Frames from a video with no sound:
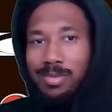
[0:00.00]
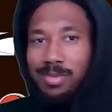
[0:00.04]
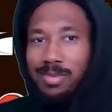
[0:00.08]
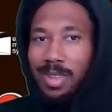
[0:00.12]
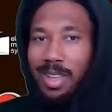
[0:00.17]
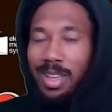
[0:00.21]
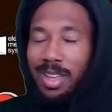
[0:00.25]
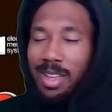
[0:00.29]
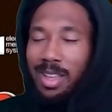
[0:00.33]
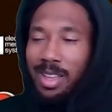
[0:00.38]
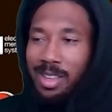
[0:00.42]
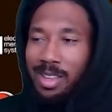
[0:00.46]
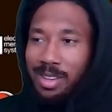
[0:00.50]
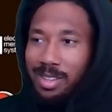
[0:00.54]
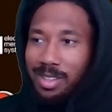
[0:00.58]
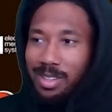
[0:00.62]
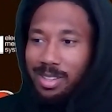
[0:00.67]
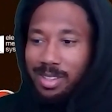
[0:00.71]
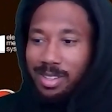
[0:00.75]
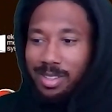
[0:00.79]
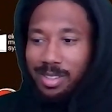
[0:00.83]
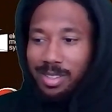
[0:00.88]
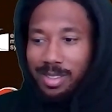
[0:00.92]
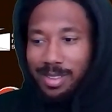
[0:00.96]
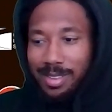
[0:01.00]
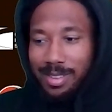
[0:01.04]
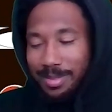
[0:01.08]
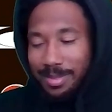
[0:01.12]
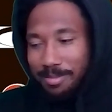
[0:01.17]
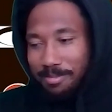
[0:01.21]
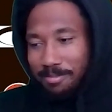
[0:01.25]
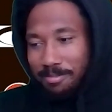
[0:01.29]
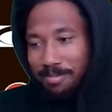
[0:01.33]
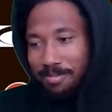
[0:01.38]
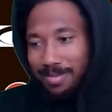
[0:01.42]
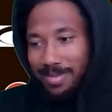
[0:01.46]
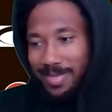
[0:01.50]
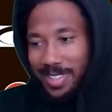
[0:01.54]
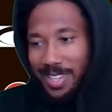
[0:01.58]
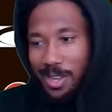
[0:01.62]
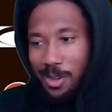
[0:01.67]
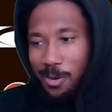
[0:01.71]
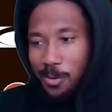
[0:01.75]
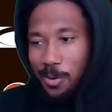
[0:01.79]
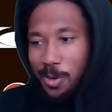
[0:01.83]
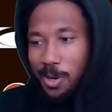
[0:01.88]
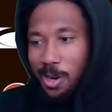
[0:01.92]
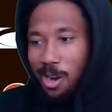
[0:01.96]
And, you know,
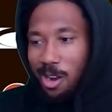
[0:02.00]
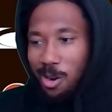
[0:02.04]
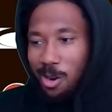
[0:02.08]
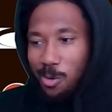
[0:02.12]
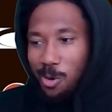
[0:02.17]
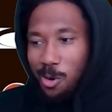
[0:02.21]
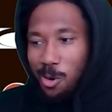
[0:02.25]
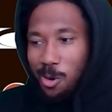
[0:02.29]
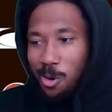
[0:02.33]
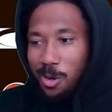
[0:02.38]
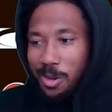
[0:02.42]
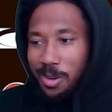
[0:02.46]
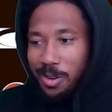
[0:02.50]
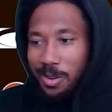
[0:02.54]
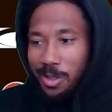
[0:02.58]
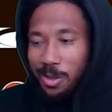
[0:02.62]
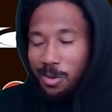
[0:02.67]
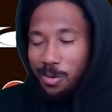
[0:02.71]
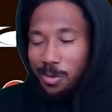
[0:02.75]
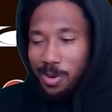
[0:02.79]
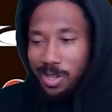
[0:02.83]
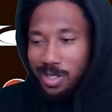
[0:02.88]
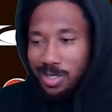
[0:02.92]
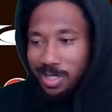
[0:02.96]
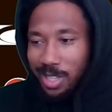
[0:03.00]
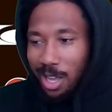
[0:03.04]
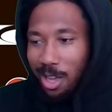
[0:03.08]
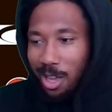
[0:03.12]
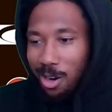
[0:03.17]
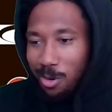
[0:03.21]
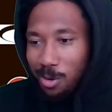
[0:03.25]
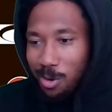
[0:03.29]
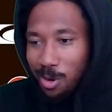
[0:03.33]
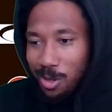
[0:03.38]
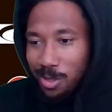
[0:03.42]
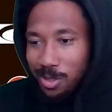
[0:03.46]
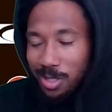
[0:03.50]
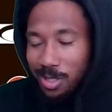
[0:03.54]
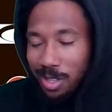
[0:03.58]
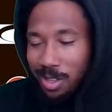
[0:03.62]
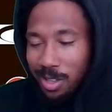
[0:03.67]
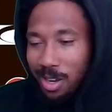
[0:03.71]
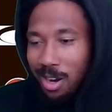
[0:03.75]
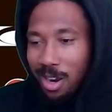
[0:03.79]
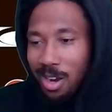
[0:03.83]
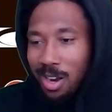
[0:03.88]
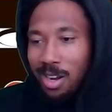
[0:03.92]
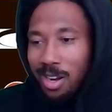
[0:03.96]
when you're on a roll, you want to stay on a roll. So they're
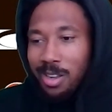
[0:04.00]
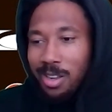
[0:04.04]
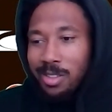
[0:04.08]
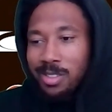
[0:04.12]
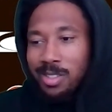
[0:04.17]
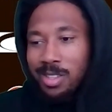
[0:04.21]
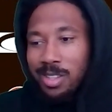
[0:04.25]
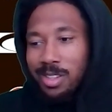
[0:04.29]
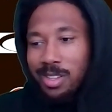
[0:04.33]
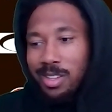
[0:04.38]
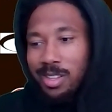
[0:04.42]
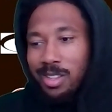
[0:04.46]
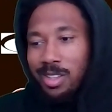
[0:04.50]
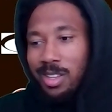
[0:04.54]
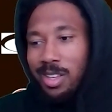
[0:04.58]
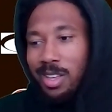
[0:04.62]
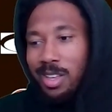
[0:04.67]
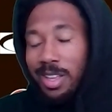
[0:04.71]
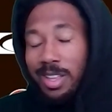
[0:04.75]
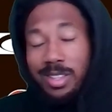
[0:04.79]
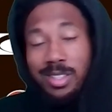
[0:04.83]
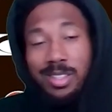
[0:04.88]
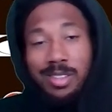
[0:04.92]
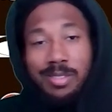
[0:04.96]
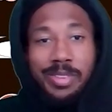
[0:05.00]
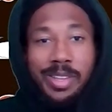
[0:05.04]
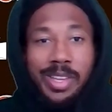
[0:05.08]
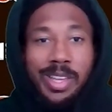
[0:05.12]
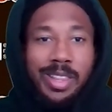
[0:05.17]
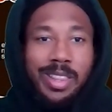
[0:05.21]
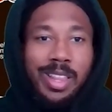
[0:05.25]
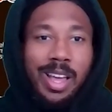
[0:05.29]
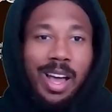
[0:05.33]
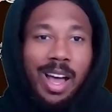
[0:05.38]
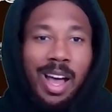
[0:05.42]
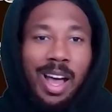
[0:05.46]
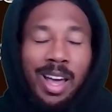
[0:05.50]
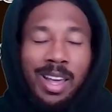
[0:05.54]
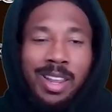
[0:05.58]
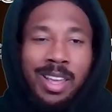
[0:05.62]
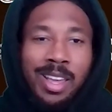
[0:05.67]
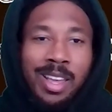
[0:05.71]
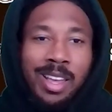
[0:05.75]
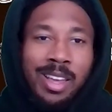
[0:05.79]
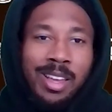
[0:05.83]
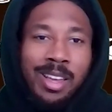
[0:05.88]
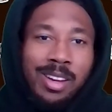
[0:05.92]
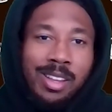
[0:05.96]
going to look to feed the hot
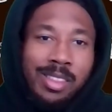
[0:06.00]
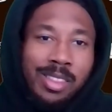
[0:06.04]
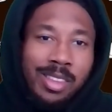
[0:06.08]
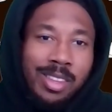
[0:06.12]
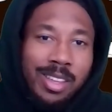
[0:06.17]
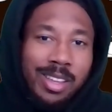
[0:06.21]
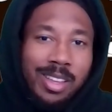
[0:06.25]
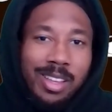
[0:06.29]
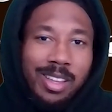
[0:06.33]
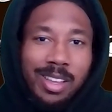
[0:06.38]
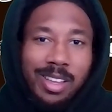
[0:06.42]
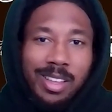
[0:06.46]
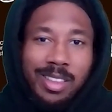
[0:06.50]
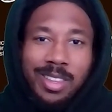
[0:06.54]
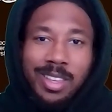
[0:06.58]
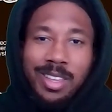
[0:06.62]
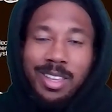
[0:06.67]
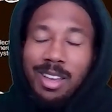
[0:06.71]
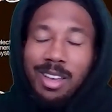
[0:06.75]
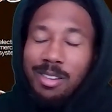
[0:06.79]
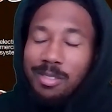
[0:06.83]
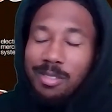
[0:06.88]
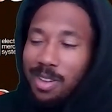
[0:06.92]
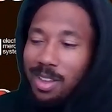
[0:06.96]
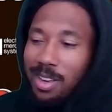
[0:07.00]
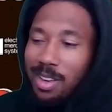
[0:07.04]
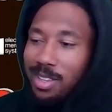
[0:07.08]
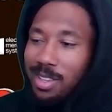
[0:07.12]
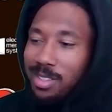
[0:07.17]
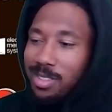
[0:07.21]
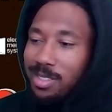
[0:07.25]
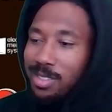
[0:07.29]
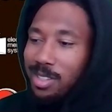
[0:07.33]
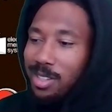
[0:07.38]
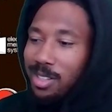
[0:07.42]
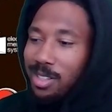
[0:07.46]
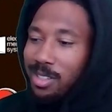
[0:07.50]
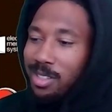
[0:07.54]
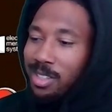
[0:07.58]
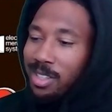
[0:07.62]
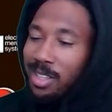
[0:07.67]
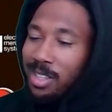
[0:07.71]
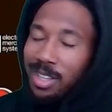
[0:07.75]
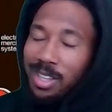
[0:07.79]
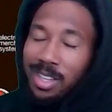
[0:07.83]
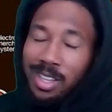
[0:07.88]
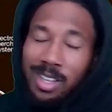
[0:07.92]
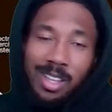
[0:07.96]
hand and the young fella. So
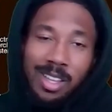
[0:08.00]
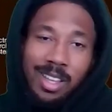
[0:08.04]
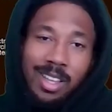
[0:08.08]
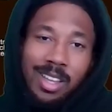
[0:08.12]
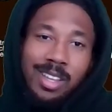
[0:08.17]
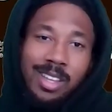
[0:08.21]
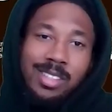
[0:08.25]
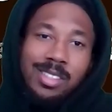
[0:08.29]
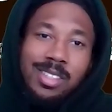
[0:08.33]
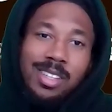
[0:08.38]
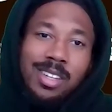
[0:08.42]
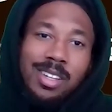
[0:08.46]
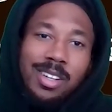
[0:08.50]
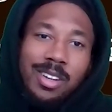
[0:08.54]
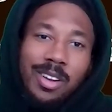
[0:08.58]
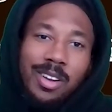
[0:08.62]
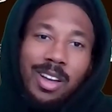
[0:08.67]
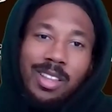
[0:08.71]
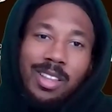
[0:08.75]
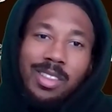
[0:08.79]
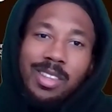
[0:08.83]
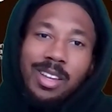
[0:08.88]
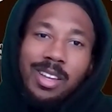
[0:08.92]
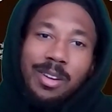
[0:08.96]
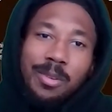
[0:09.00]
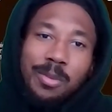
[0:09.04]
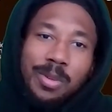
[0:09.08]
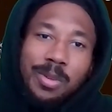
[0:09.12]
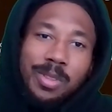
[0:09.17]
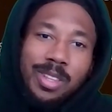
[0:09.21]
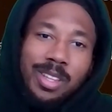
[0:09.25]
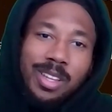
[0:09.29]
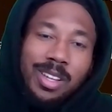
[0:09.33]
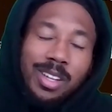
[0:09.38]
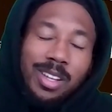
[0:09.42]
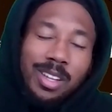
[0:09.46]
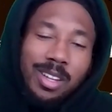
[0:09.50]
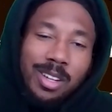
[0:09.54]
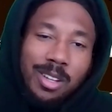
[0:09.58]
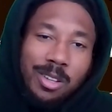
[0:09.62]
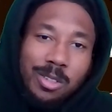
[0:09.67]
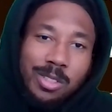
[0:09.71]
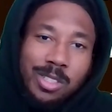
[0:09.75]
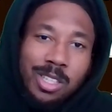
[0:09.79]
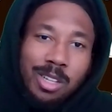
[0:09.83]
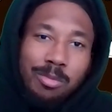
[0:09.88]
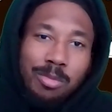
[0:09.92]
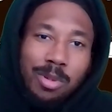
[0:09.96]
he's going to go out there with a little
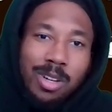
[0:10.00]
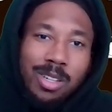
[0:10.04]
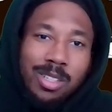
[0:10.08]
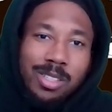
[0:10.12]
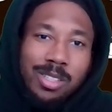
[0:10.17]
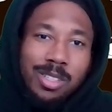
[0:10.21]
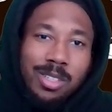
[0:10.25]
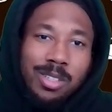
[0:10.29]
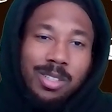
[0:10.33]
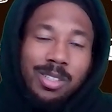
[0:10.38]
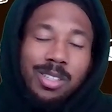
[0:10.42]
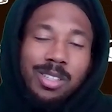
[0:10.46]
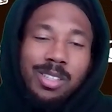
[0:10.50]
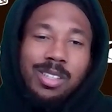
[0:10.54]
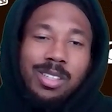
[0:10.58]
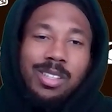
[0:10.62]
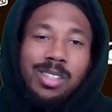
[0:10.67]
chip on his shoulder.